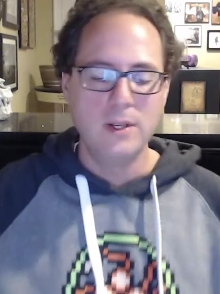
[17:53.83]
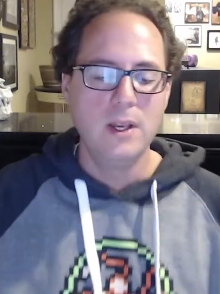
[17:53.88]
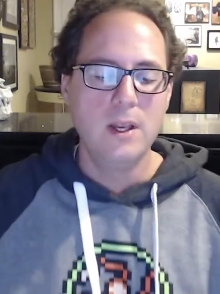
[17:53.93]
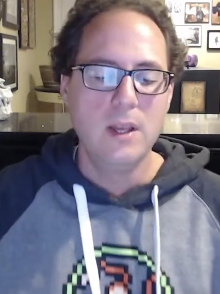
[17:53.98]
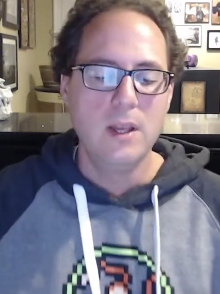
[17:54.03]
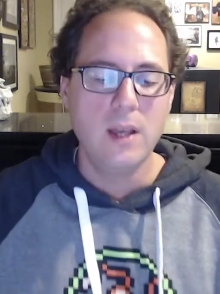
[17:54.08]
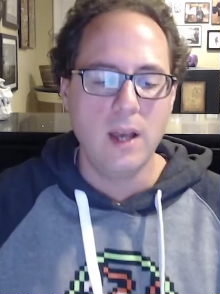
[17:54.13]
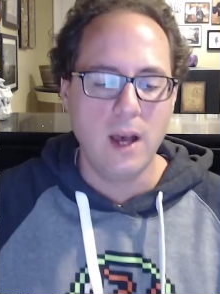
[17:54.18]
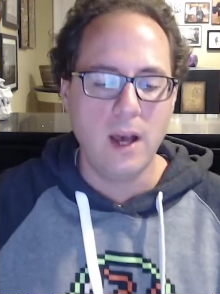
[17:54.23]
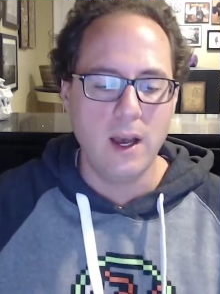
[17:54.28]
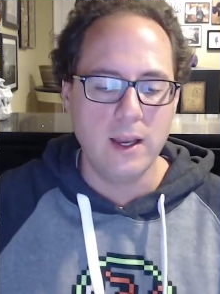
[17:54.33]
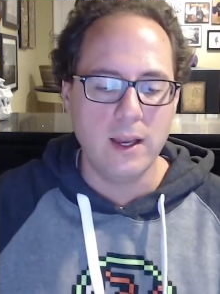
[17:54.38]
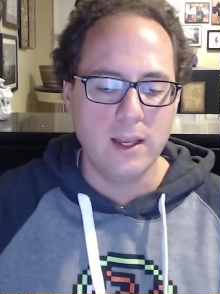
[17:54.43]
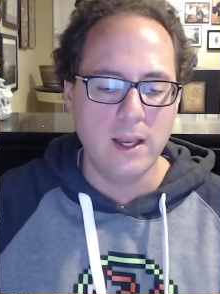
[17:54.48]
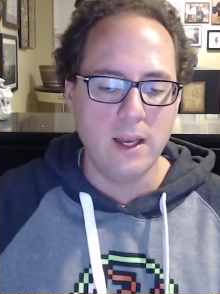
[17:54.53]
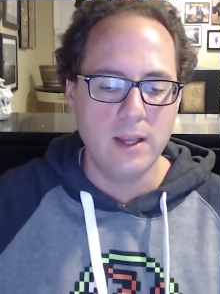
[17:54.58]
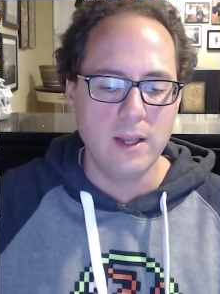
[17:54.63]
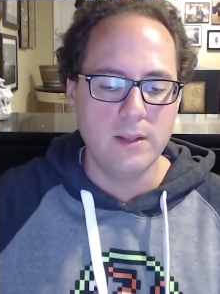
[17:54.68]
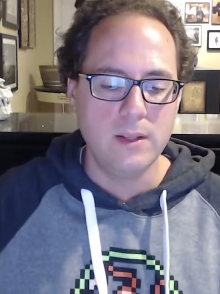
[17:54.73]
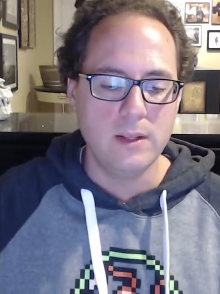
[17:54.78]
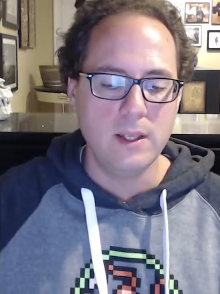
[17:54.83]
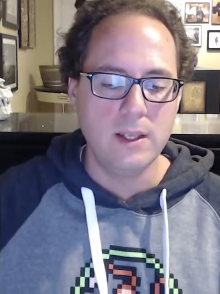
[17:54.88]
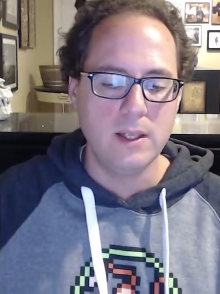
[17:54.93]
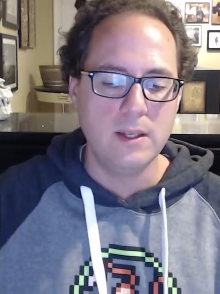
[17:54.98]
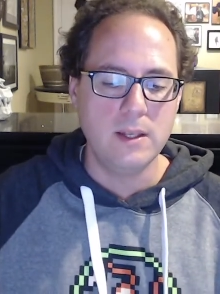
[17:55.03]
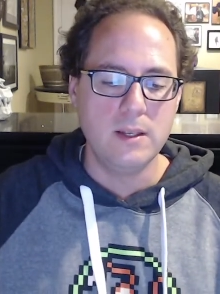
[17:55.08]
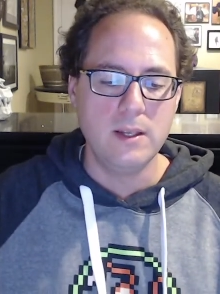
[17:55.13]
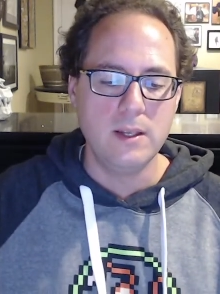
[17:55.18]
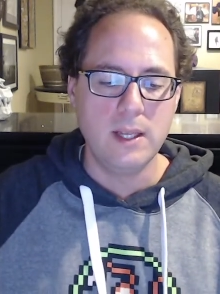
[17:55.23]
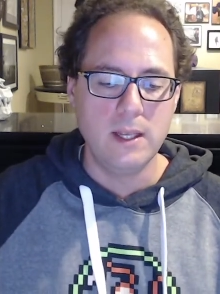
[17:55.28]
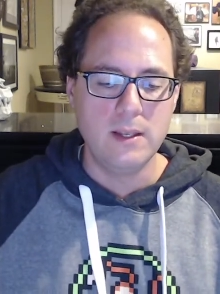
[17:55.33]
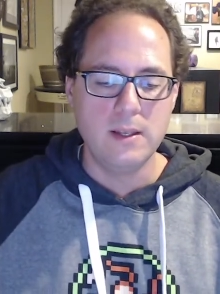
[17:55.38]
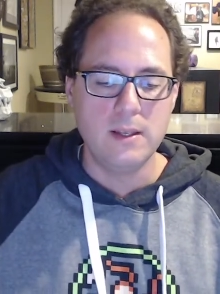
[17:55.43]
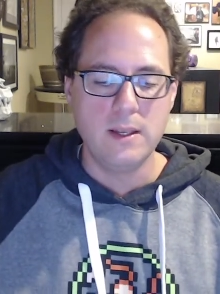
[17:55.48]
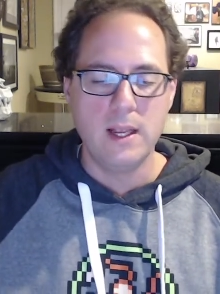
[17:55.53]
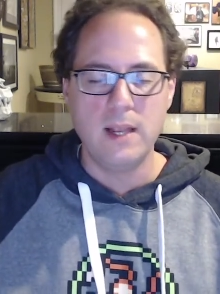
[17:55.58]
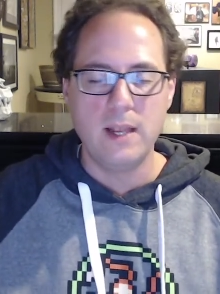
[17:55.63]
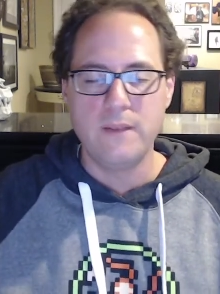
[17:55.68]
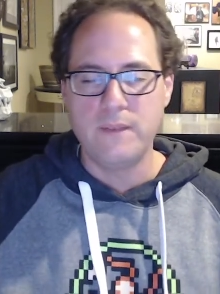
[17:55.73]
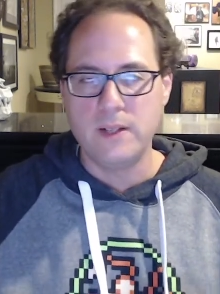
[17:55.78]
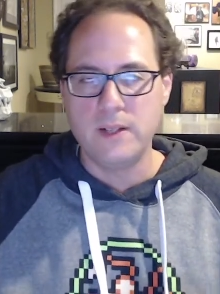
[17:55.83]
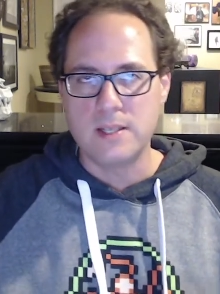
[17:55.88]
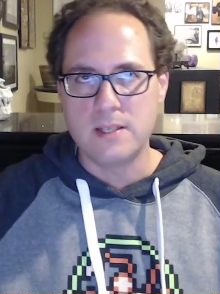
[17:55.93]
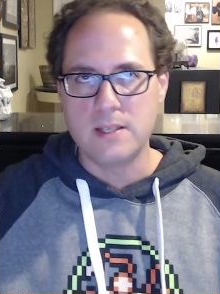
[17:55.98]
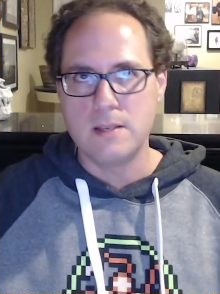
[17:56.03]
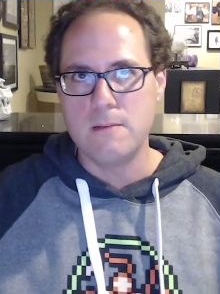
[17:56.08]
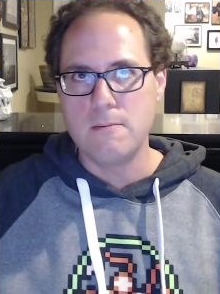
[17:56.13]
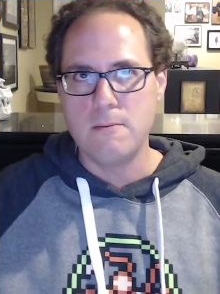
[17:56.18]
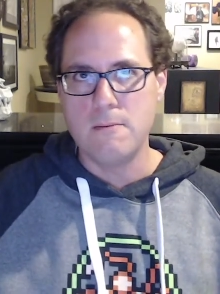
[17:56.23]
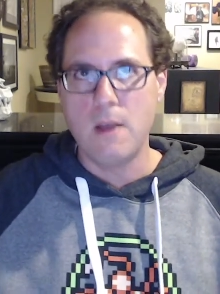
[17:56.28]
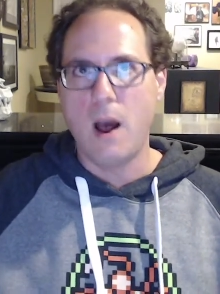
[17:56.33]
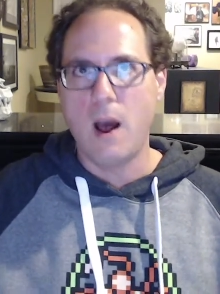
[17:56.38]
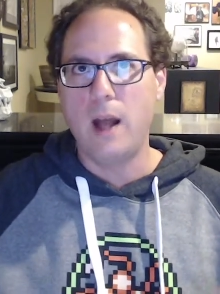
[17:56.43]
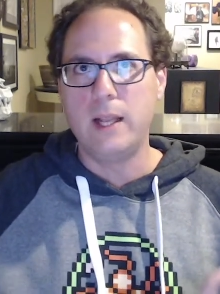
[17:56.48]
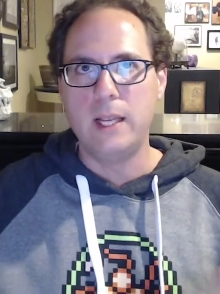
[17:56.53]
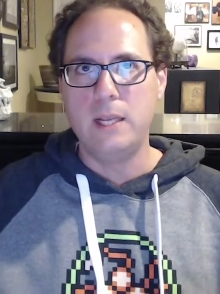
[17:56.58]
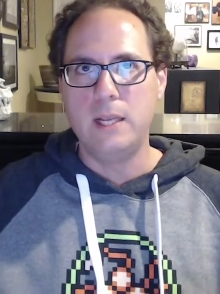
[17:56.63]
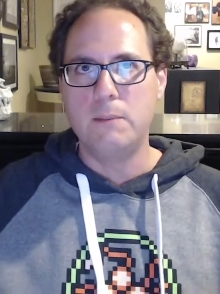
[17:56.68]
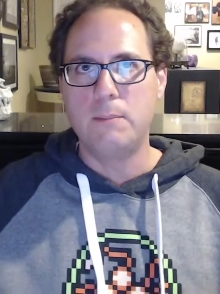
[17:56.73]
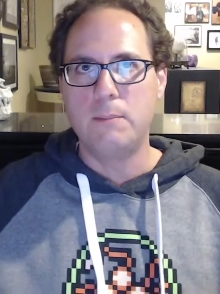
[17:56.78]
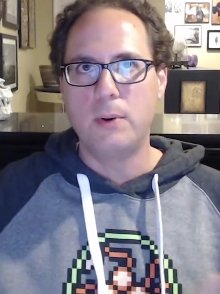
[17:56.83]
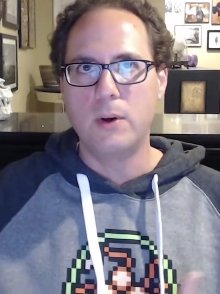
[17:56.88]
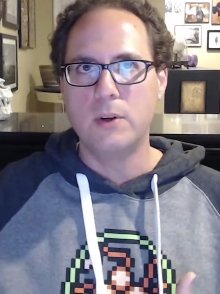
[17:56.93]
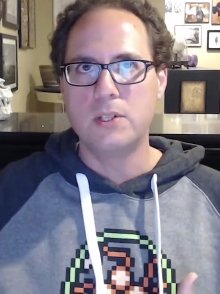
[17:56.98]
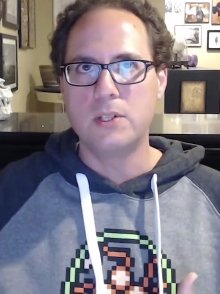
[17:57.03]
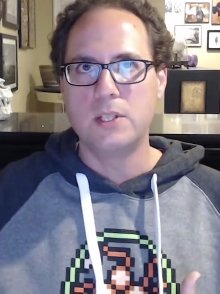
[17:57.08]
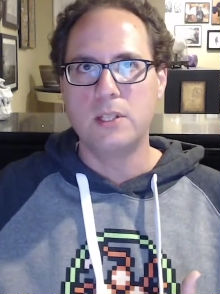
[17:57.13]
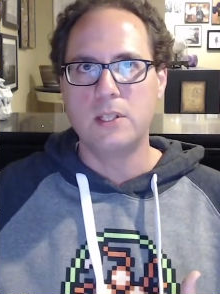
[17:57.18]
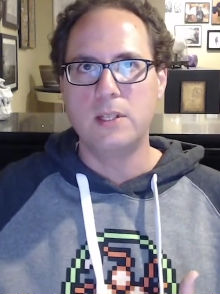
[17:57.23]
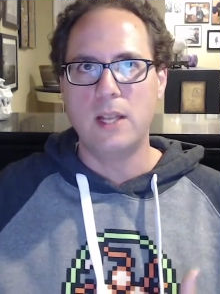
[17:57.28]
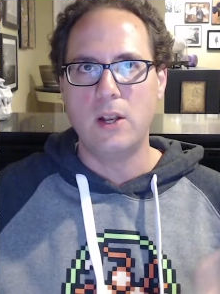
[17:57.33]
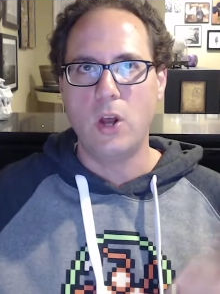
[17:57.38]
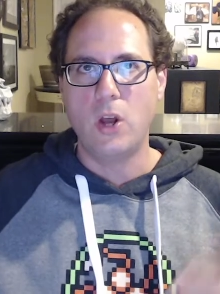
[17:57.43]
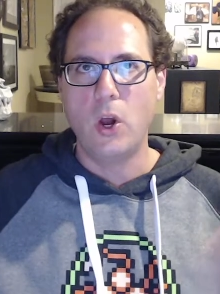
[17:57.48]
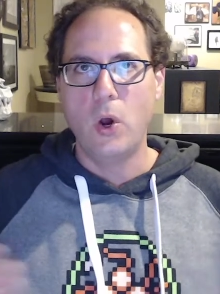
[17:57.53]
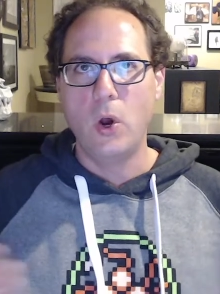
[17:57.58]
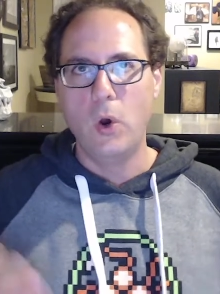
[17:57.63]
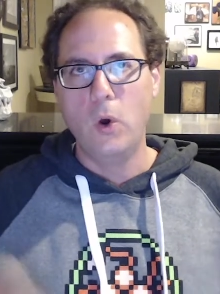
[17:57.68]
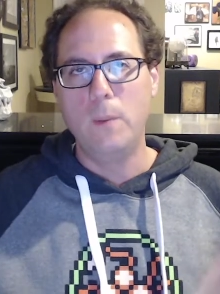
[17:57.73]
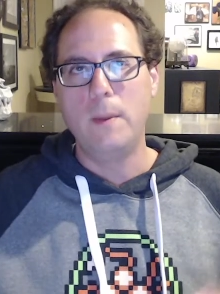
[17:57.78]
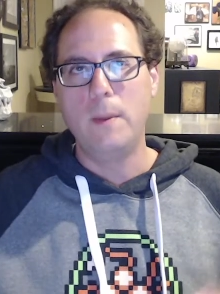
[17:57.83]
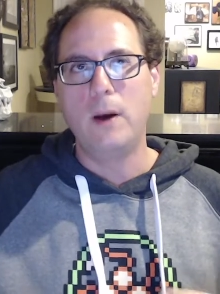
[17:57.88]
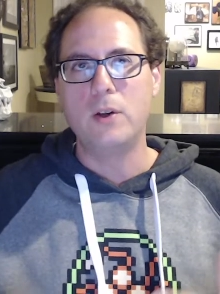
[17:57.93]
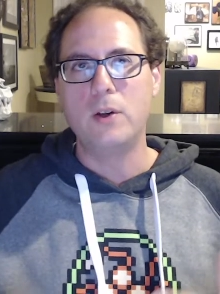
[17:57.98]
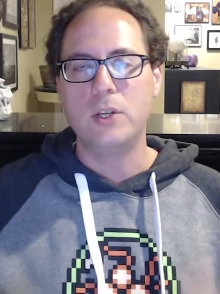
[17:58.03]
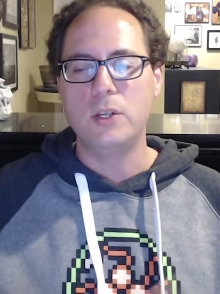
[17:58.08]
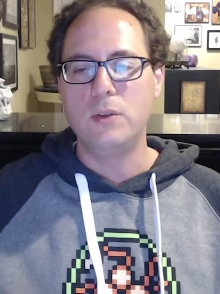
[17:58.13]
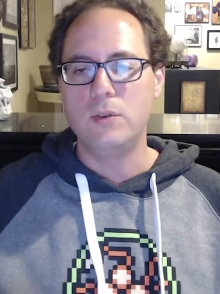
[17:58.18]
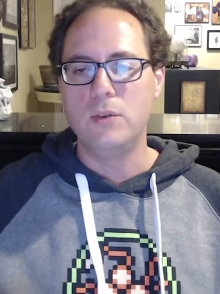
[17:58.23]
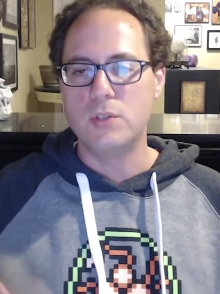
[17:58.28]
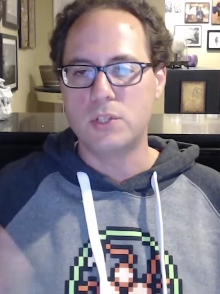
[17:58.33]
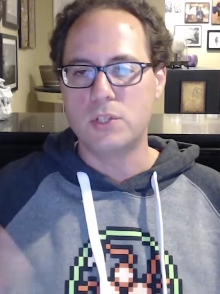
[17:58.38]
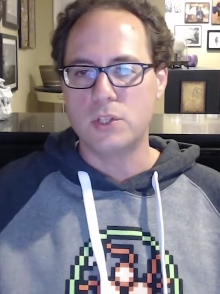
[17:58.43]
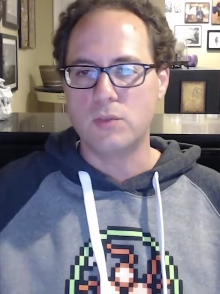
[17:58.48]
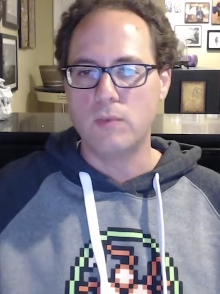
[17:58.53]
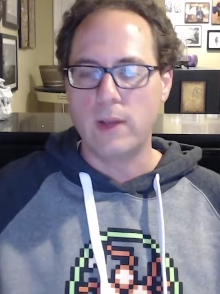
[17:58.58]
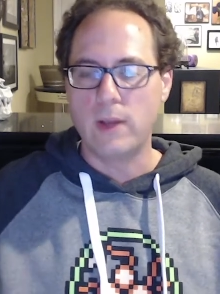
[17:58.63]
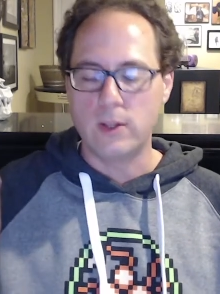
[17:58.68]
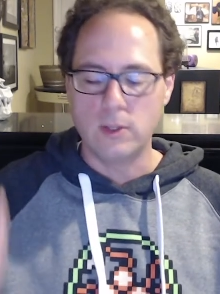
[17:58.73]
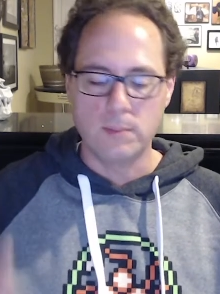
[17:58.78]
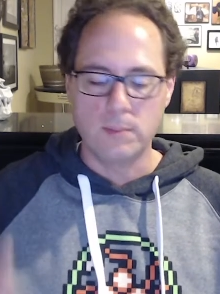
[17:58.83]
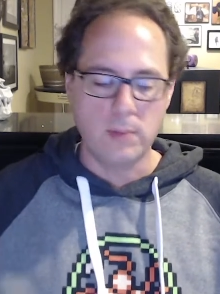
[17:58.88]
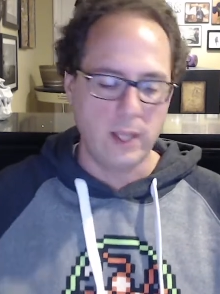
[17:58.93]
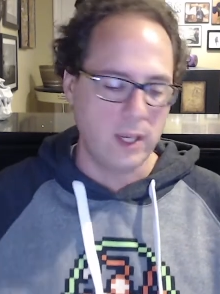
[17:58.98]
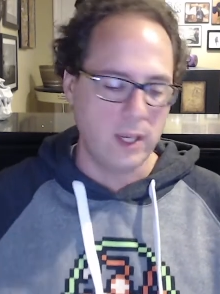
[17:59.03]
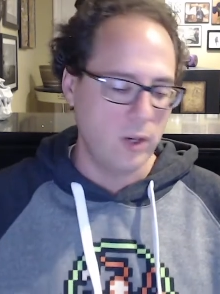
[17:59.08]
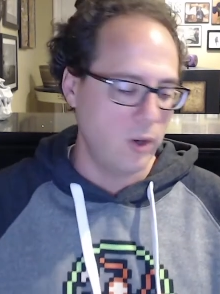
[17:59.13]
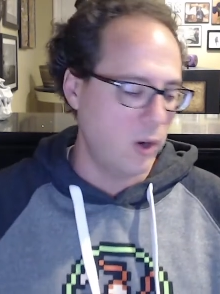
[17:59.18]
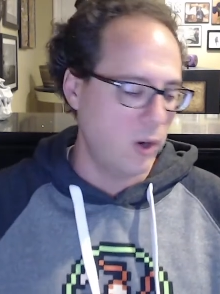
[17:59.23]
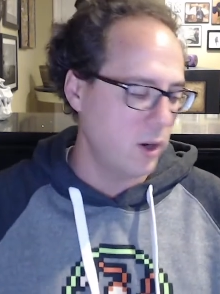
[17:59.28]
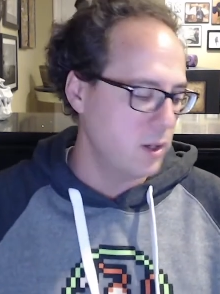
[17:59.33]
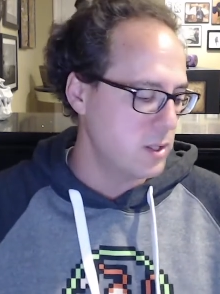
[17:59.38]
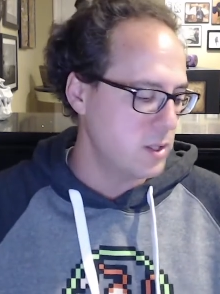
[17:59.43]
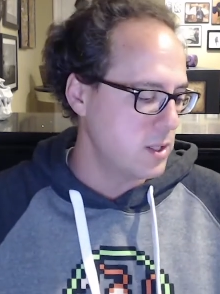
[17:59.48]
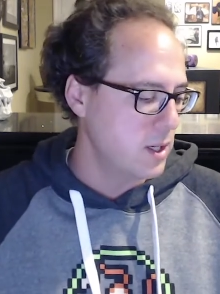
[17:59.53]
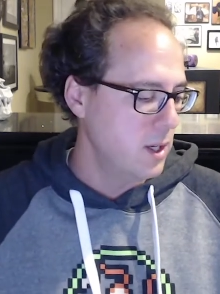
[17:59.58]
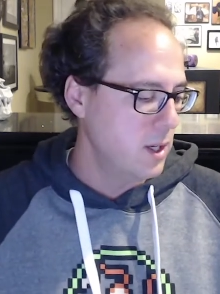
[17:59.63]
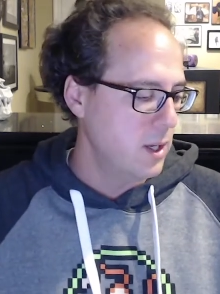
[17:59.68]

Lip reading: If it's not in person at home, I'll use just regular playing cards.